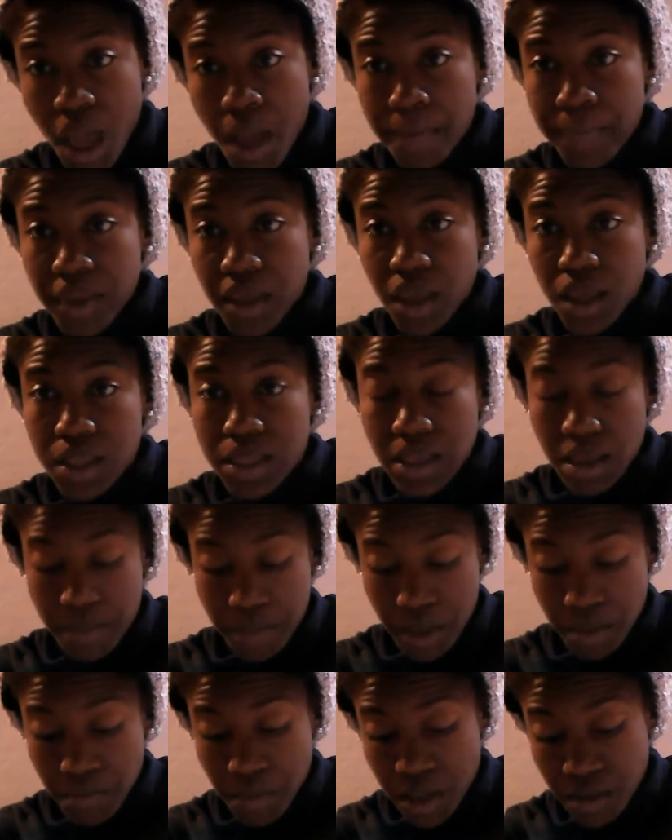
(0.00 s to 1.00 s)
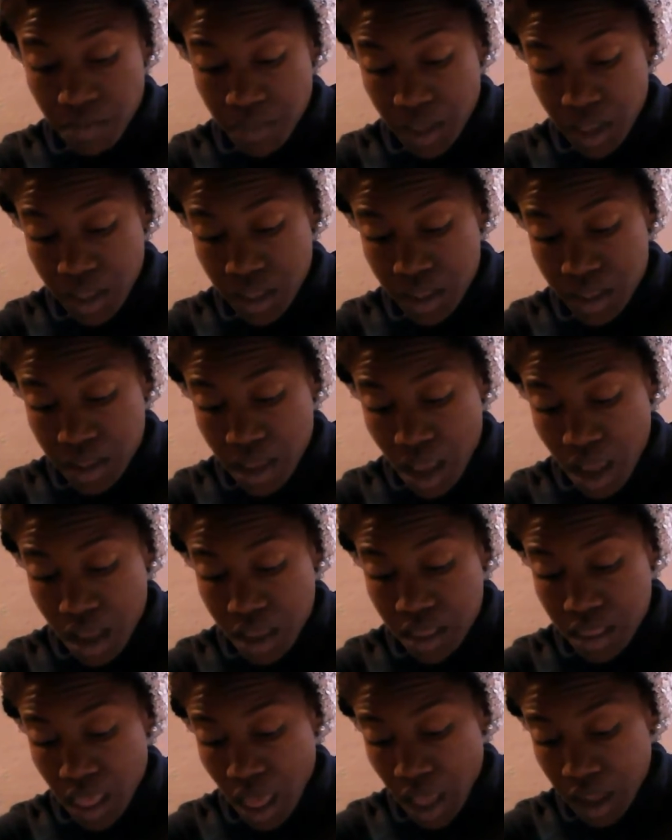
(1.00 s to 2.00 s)
Because commitment means
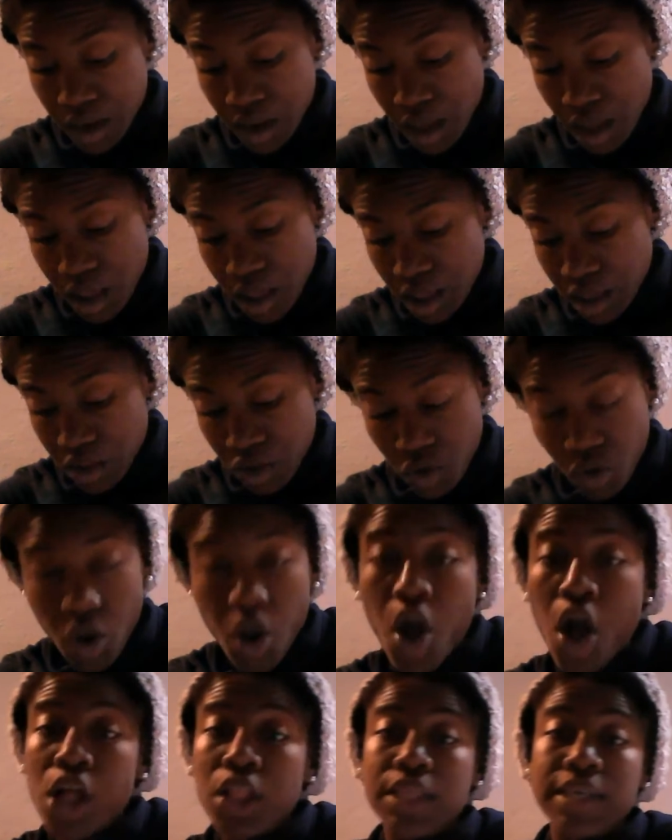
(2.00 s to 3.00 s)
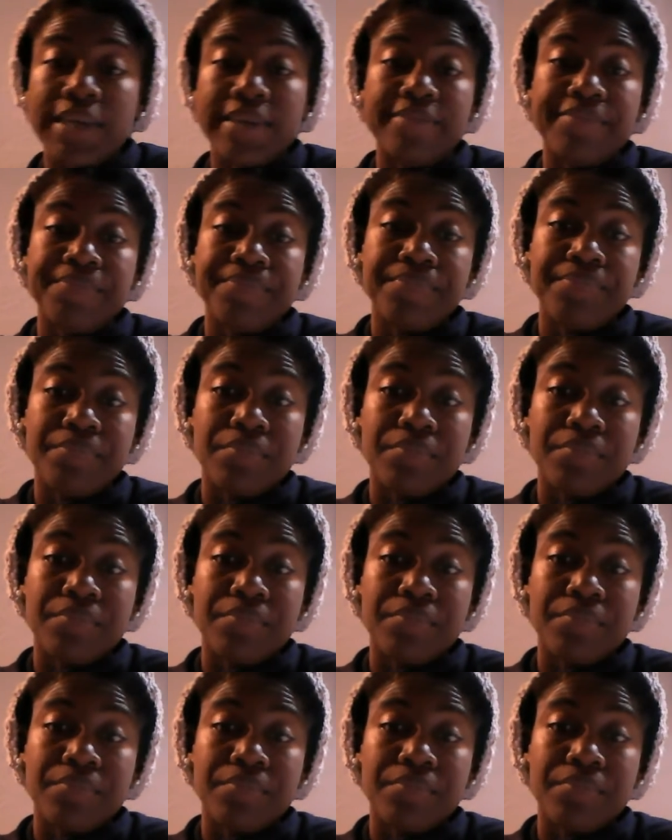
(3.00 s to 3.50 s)
that you're all in.